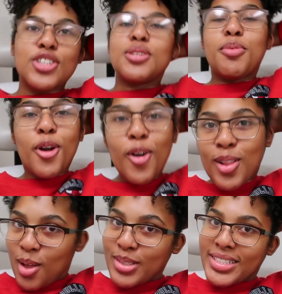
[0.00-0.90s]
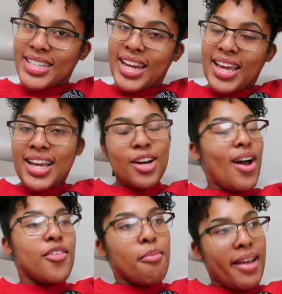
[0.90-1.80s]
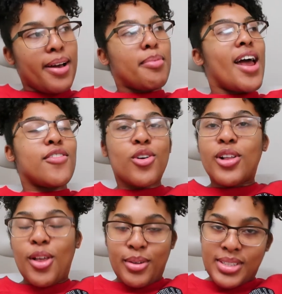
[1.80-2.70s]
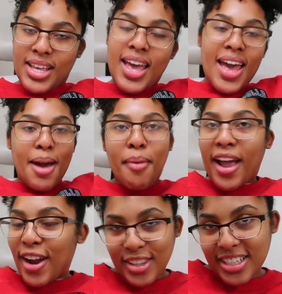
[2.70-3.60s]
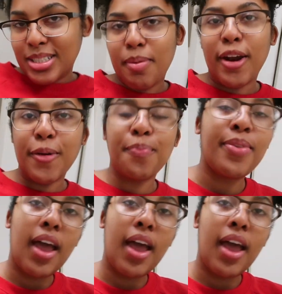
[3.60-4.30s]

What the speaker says: to actually put on clothes today. I don't have on makeup, but I have on clothes and my hair looks better.